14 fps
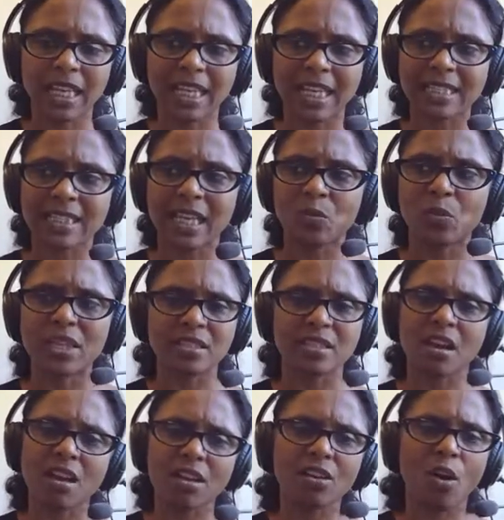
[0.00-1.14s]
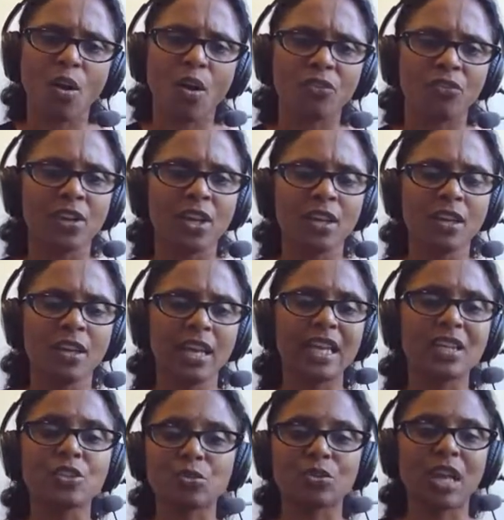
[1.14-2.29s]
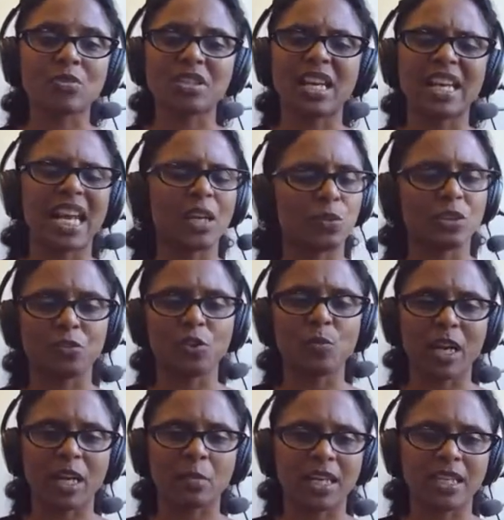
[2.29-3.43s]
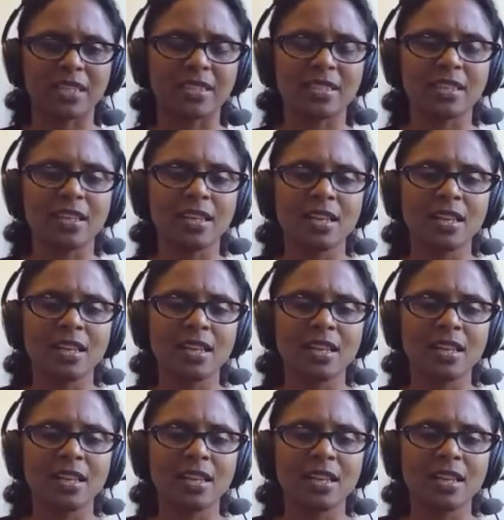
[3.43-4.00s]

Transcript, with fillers: Like I said, we started off in 2008 with a few petabytes.